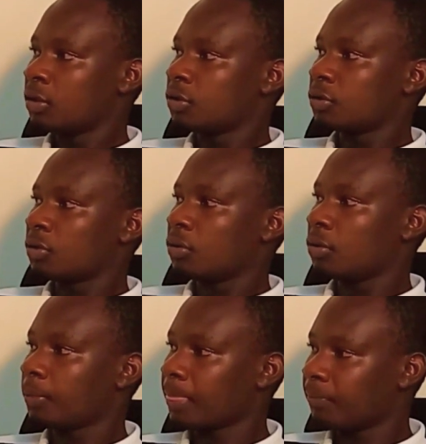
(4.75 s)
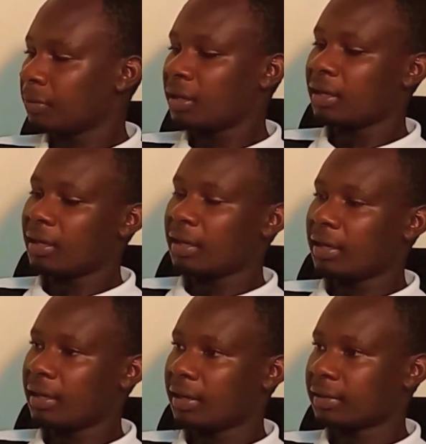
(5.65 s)
So
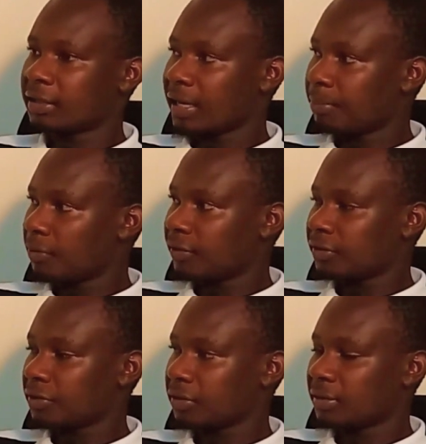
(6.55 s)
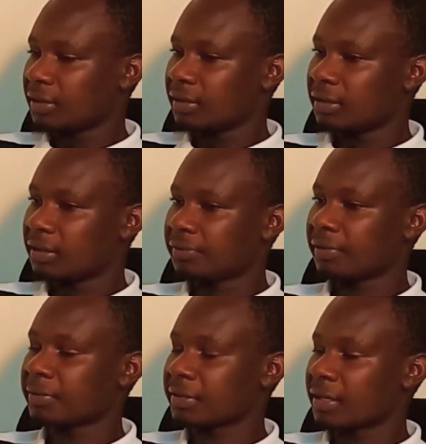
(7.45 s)
the type of artificial intelligence
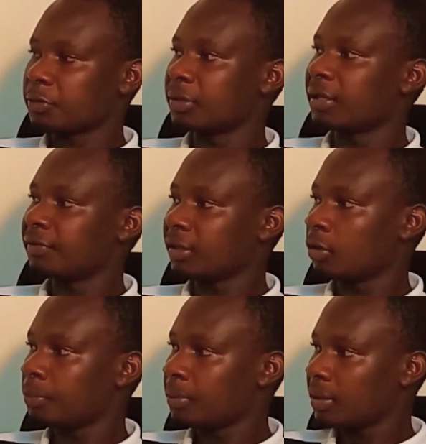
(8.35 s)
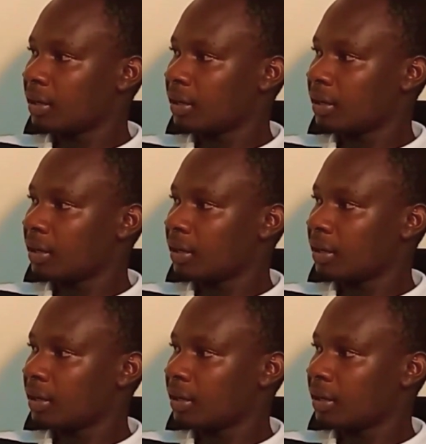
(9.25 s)
frameworks that we develop,